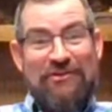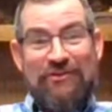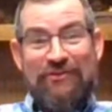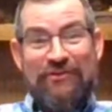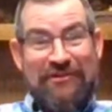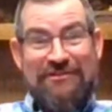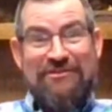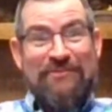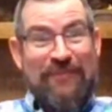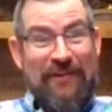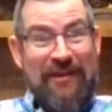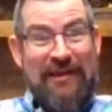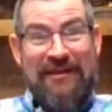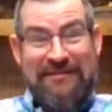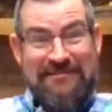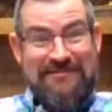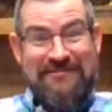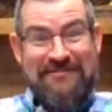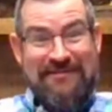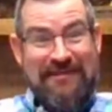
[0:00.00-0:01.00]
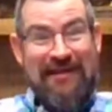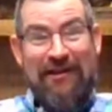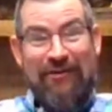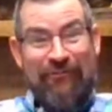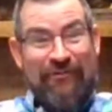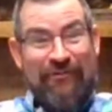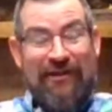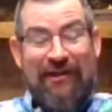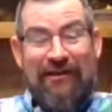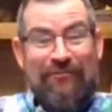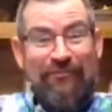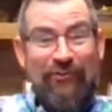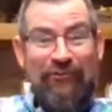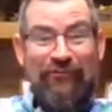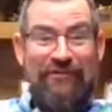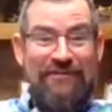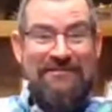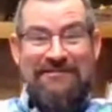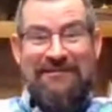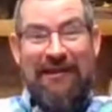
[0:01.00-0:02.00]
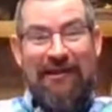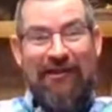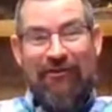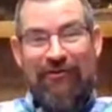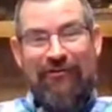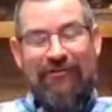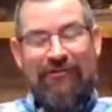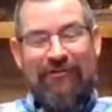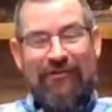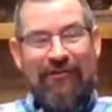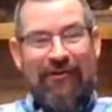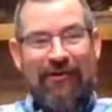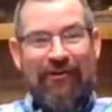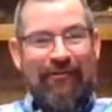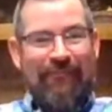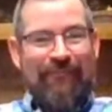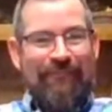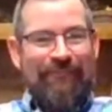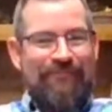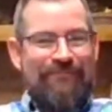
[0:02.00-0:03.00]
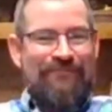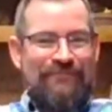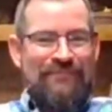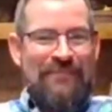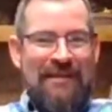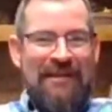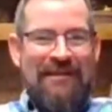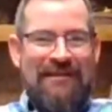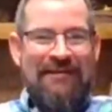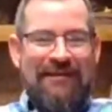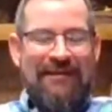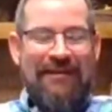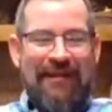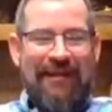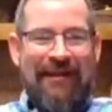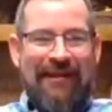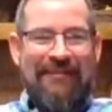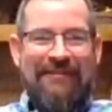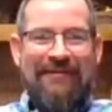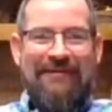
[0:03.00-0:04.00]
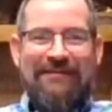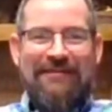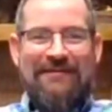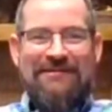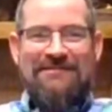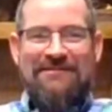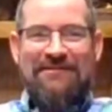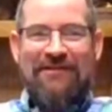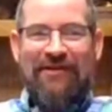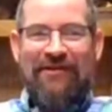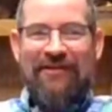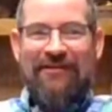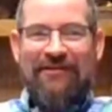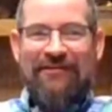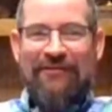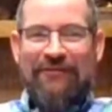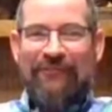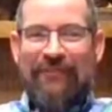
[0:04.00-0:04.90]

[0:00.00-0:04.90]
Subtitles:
space. Yeah, we got to move this out." And I think they stuck it in the